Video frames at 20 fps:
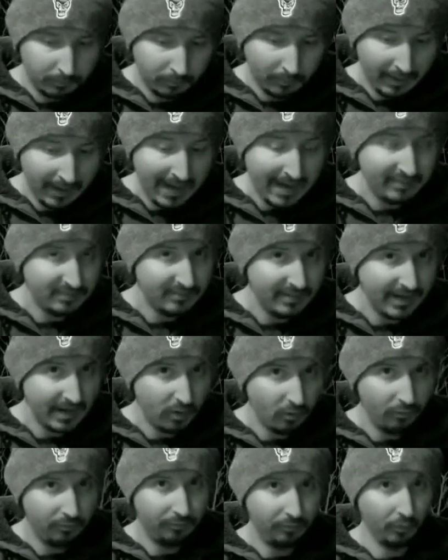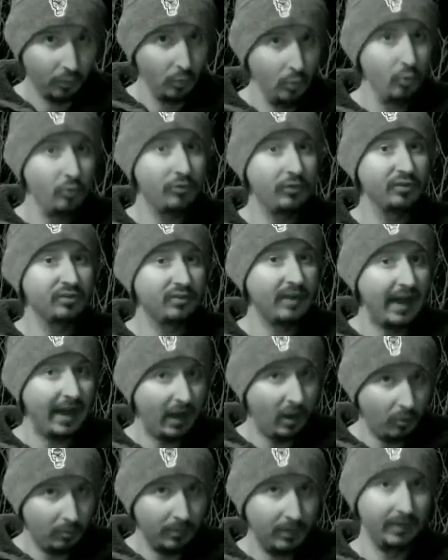passed down through the
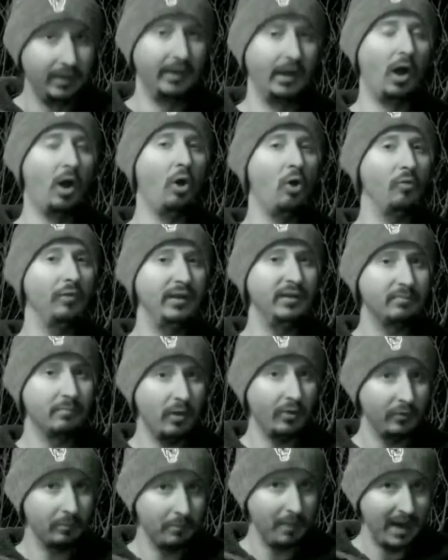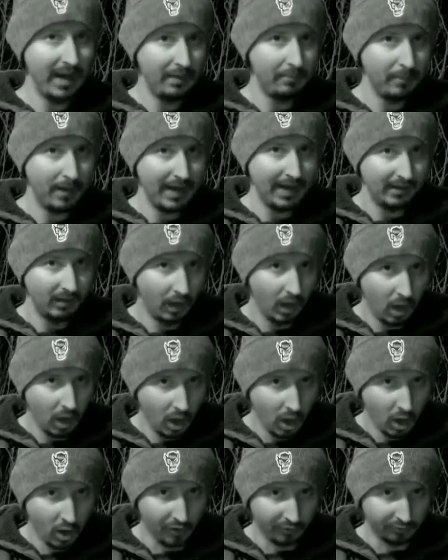Talmud and all these other man-made
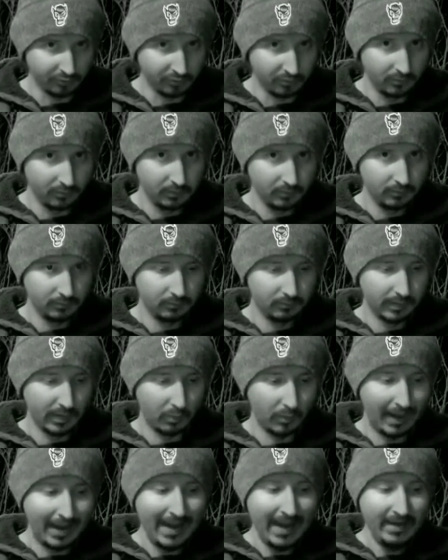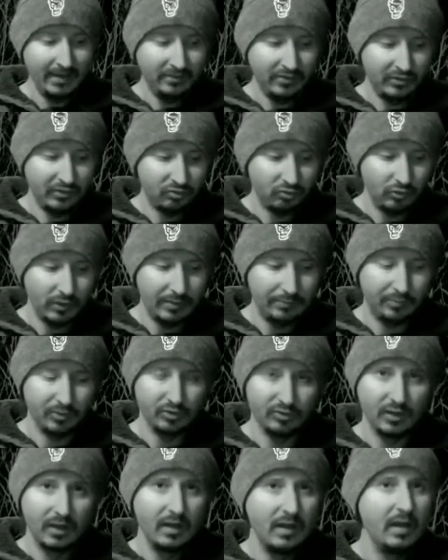laws that were added to the scriptures,